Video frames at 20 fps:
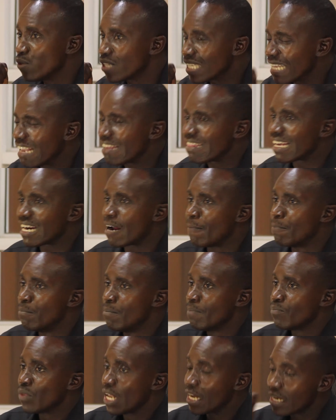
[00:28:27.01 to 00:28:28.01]
you say that
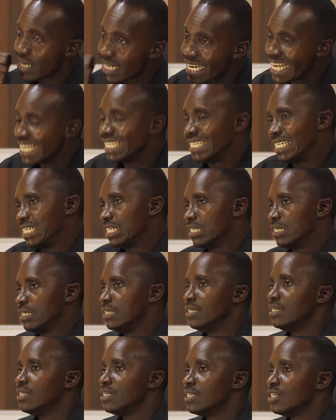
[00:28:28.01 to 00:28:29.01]
I'm ready
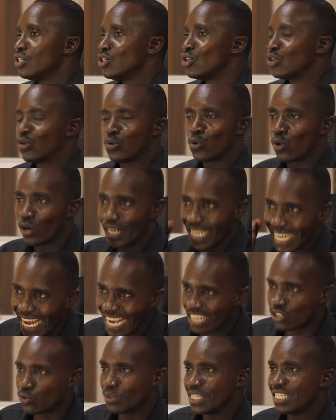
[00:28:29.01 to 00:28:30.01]
to
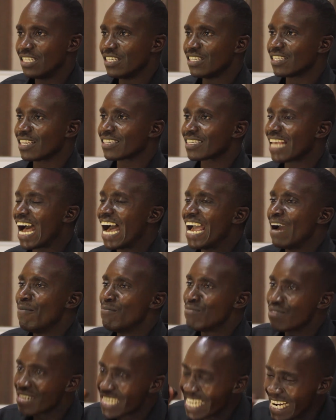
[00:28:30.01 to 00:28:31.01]
connect with Jesus. I
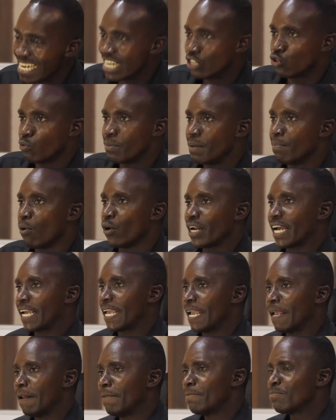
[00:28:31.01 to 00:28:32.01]
am ready to be born
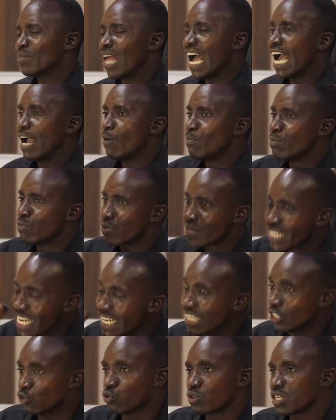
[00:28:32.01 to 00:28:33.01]
again. I am
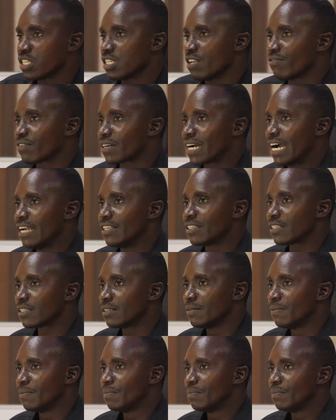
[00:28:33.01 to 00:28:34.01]
ready to receive
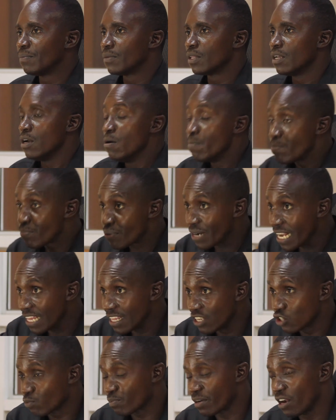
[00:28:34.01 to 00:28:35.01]
Christ. Pray
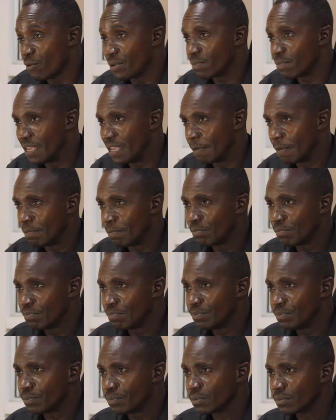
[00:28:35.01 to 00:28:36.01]
this prayer with me.
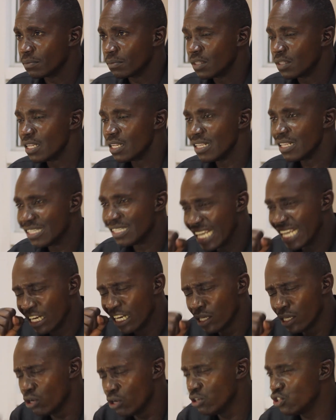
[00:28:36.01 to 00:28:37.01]
Say,
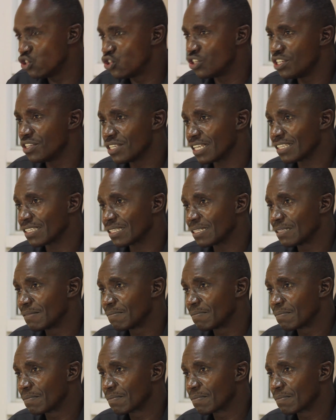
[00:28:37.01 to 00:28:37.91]
Lord Jesus,